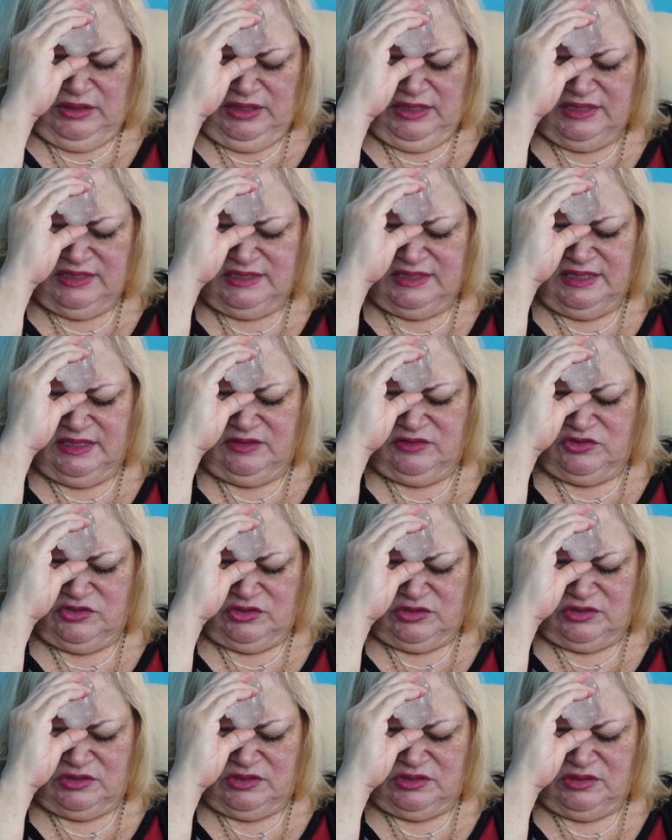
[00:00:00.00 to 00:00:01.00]

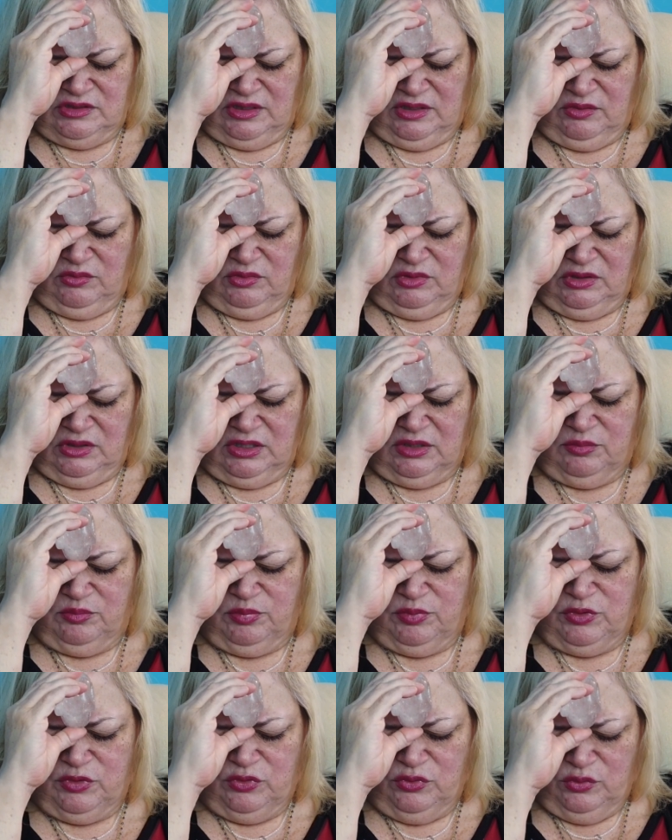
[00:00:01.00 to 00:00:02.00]
intentions, like really
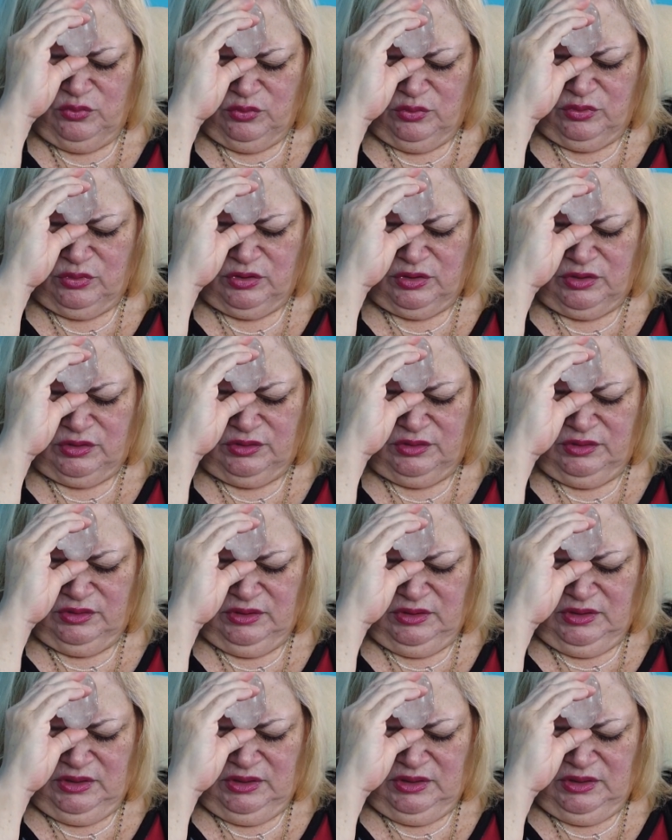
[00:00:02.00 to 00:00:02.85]
pure